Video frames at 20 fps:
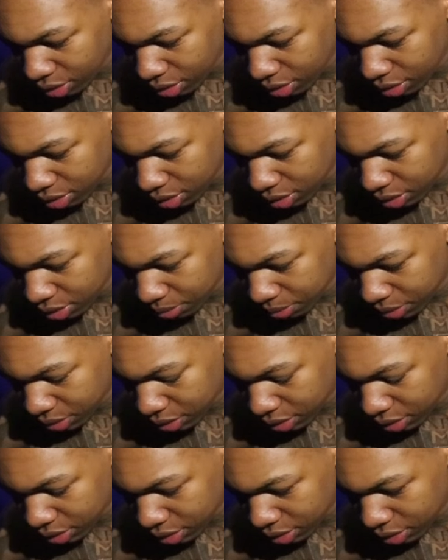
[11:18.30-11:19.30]
Let me
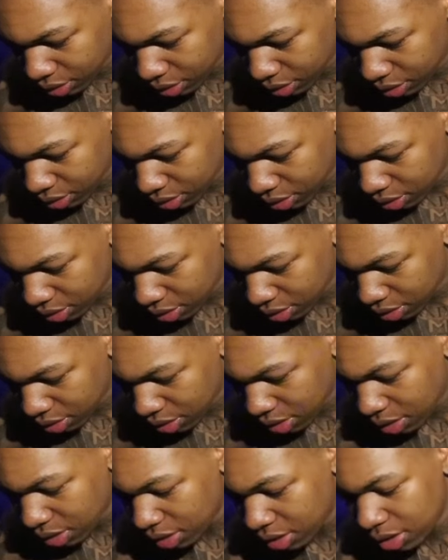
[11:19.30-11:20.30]
see.
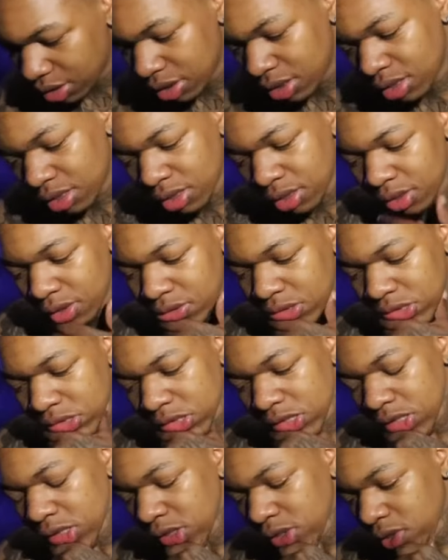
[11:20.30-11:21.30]
Yeah,
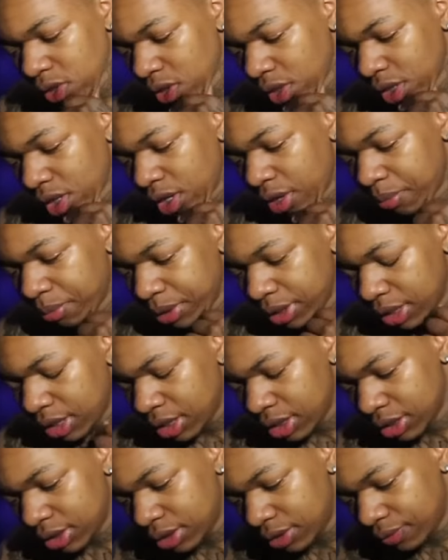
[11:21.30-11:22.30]
I'm gonna
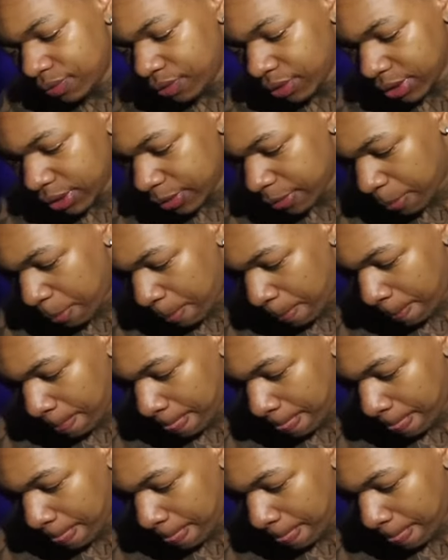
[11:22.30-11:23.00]
get this fit.